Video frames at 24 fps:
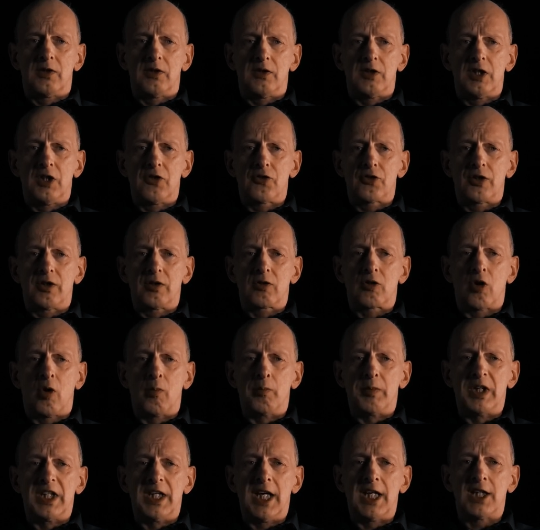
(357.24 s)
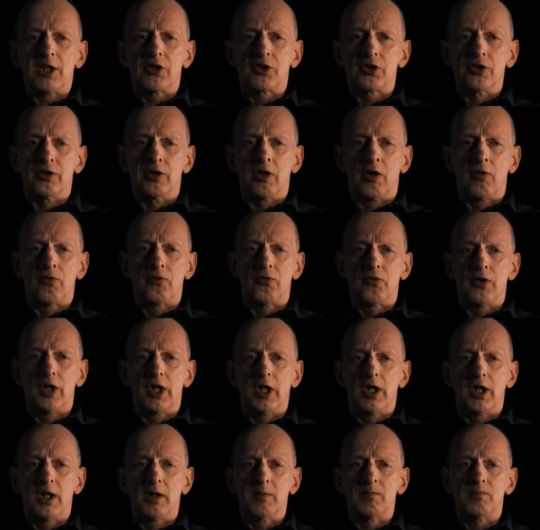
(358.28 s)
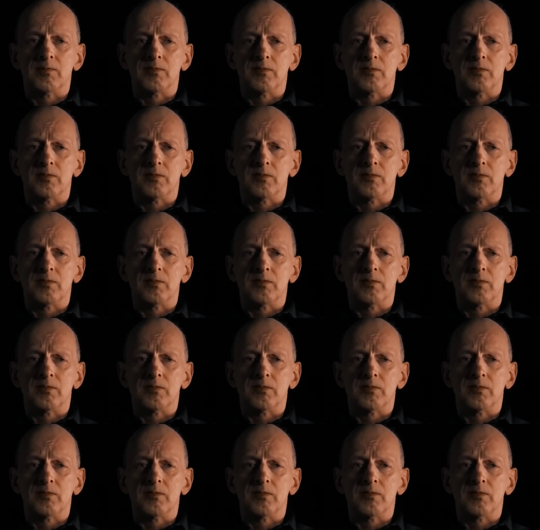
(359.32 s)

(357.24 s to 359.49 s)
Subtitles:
this combination of the